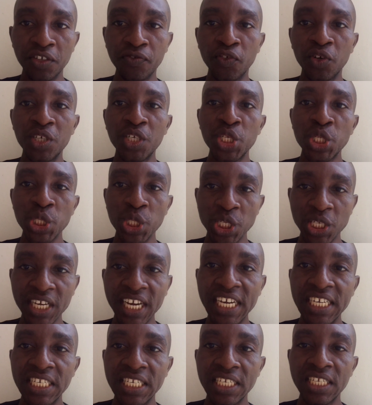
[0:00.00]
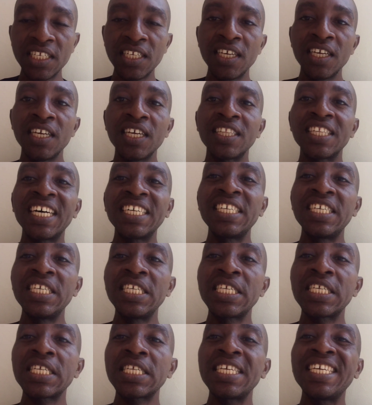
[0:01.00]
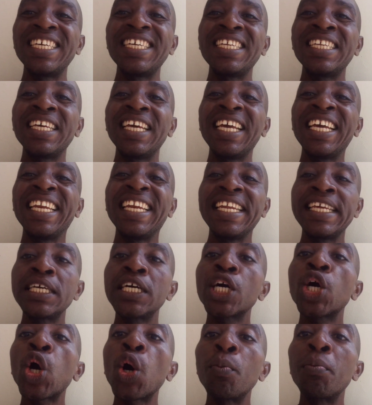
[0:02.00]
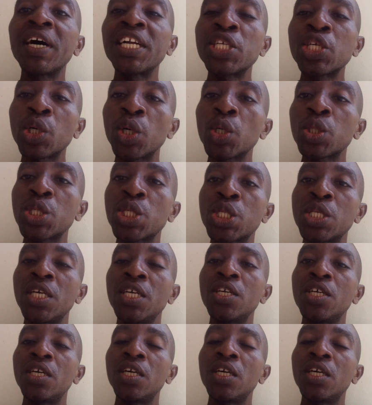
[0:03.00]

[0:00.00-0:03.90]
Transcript: for this society that is in a near comatose